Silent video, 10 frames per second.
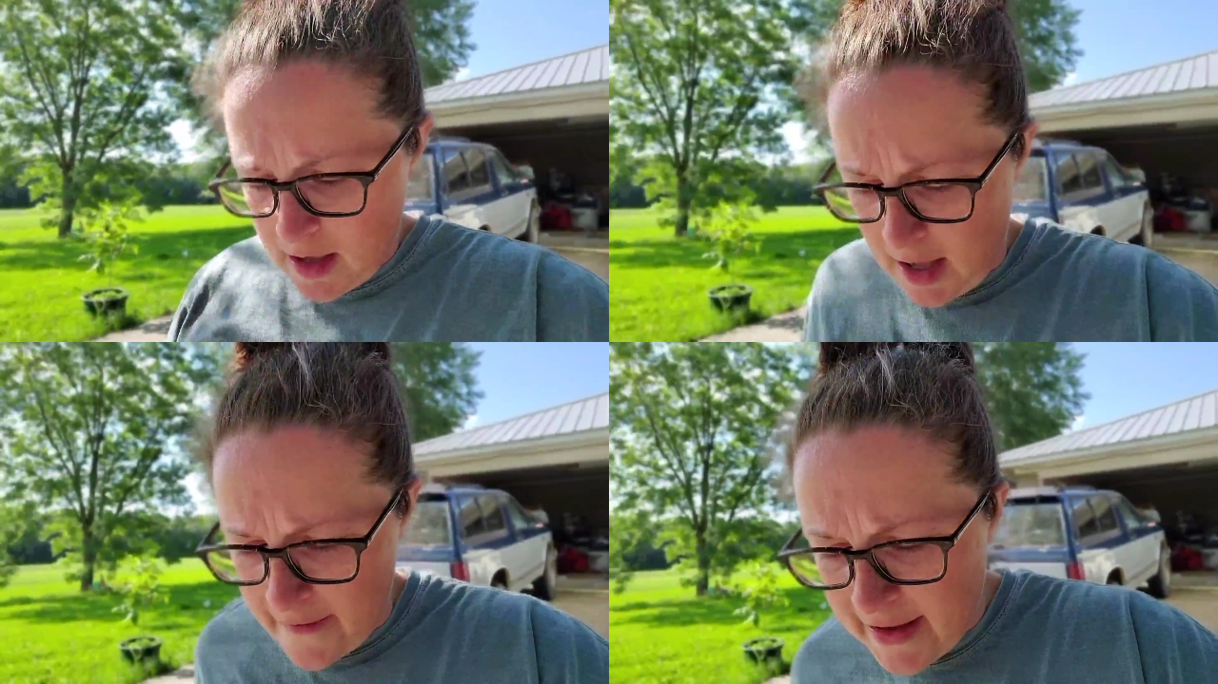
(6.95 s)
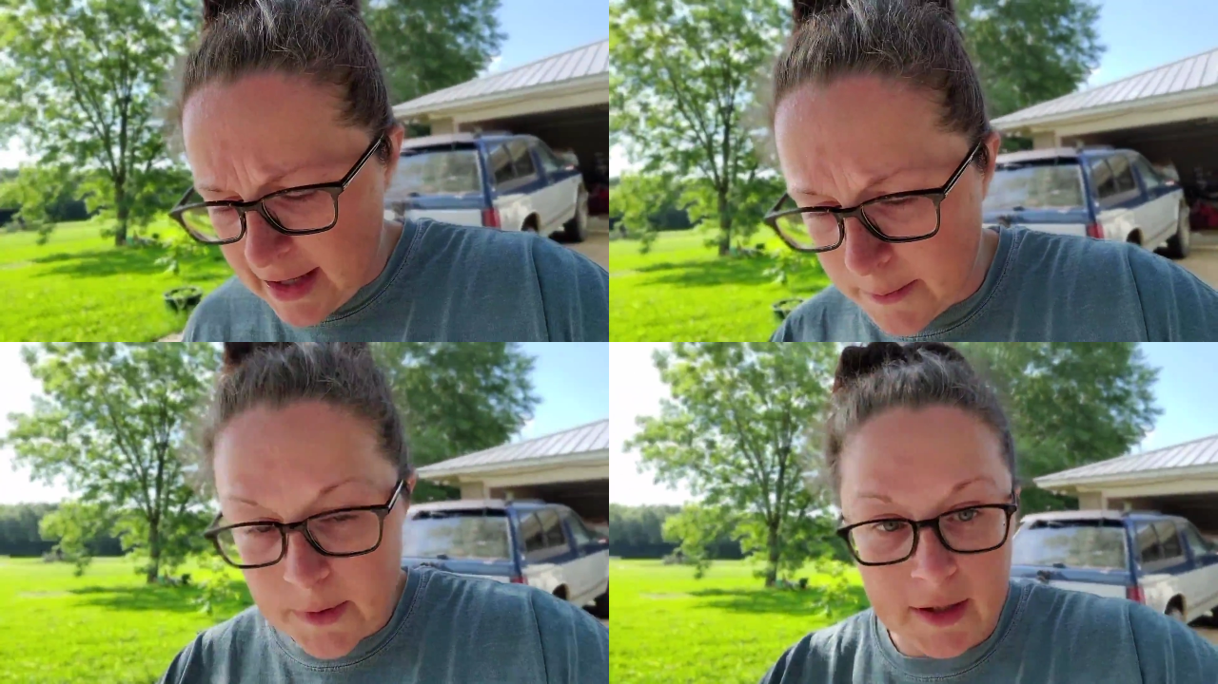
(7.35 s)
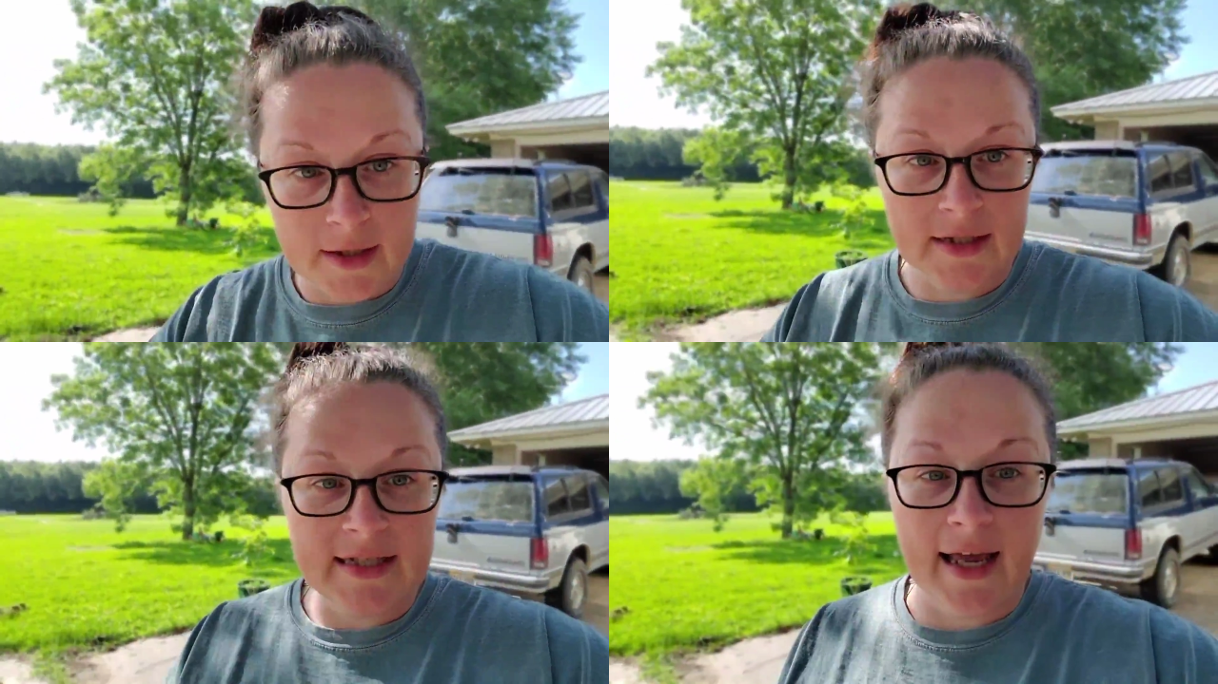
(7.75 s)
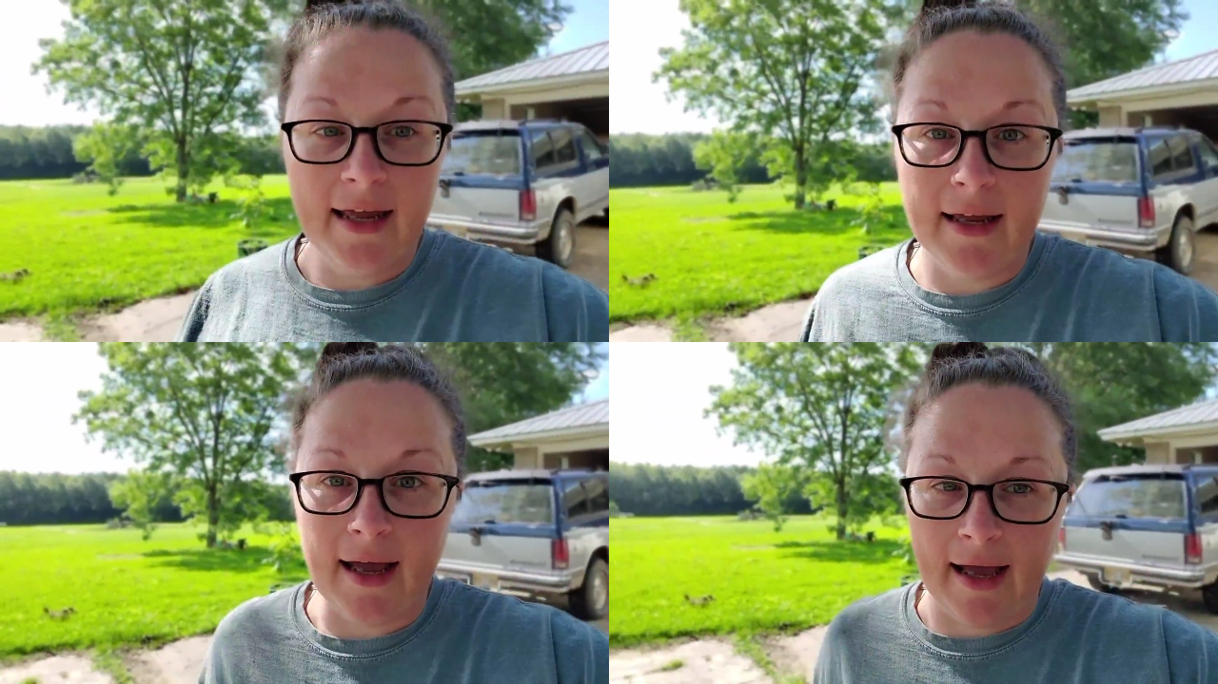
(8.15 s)
I've had a pretty good
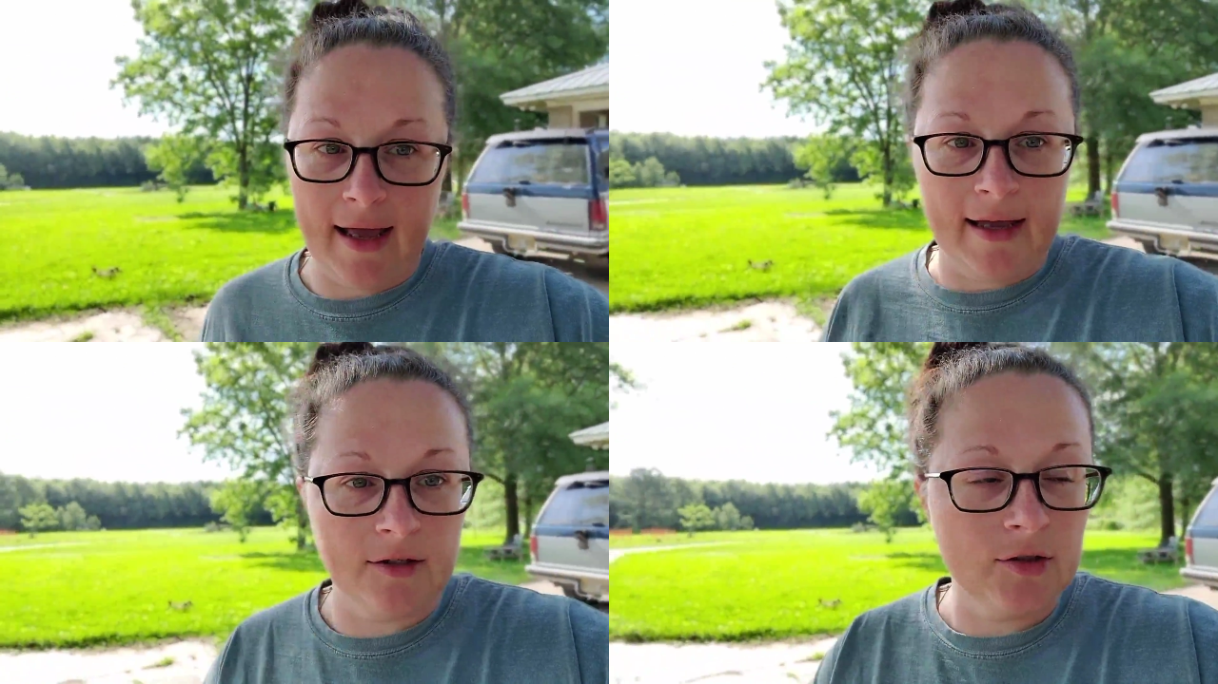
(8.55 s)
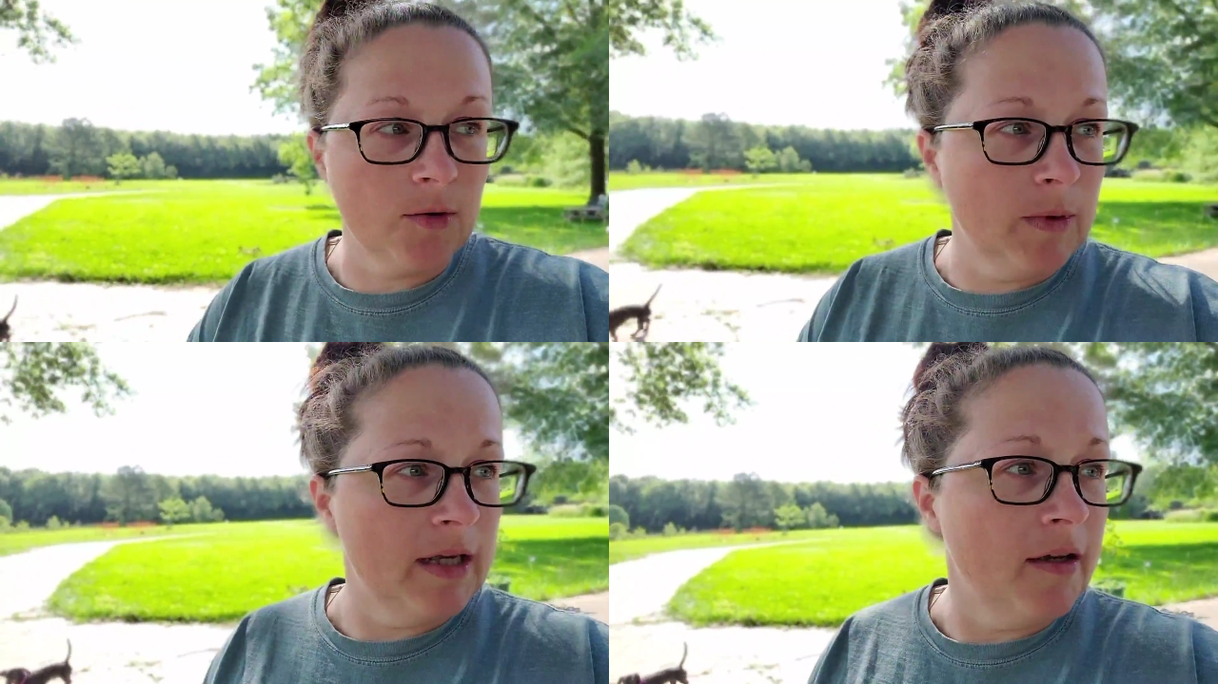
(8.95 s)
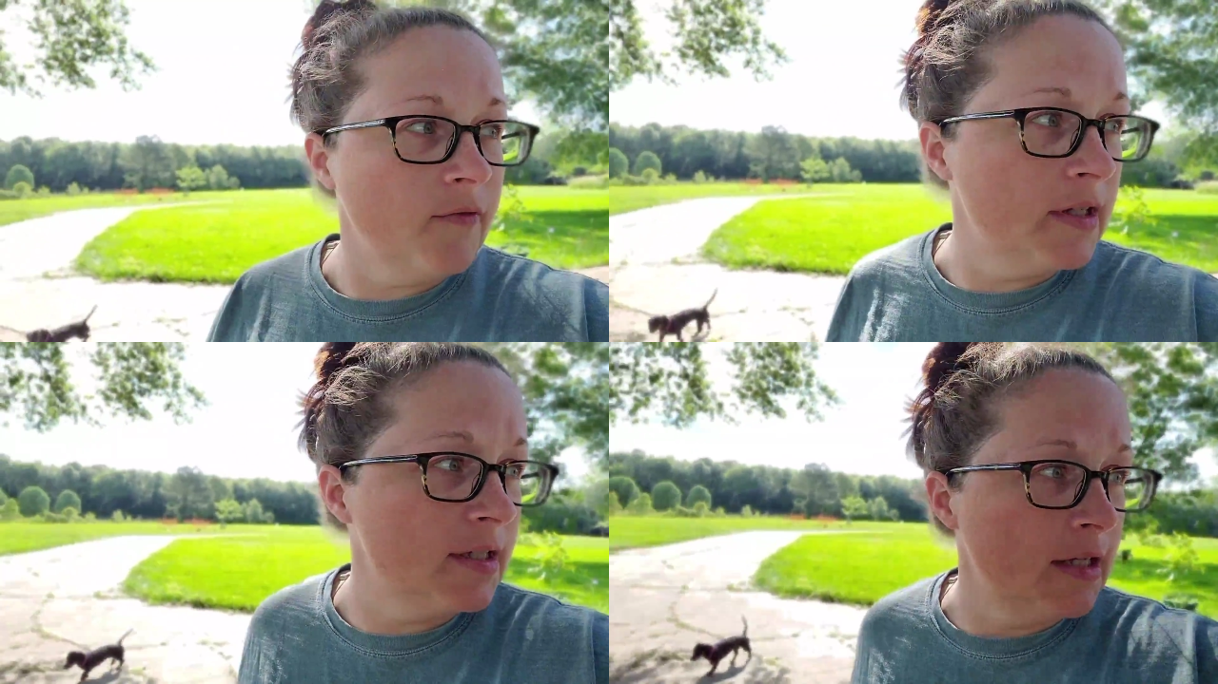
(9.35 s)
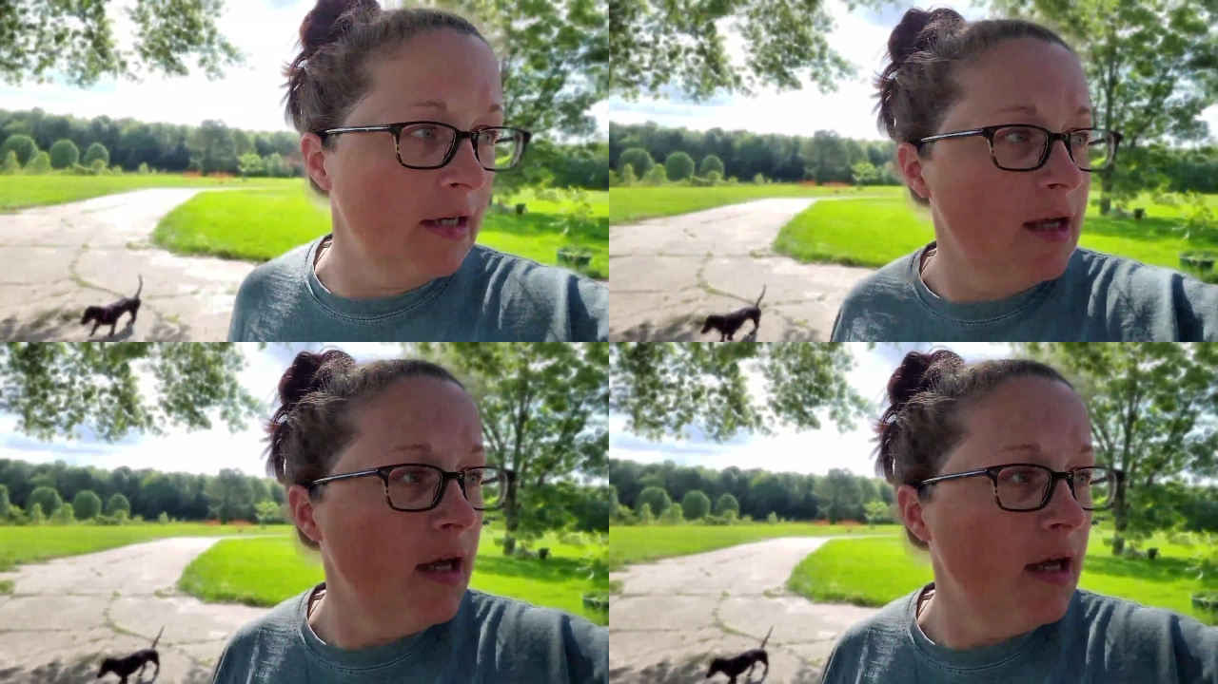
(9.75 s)
day. I actually went and visited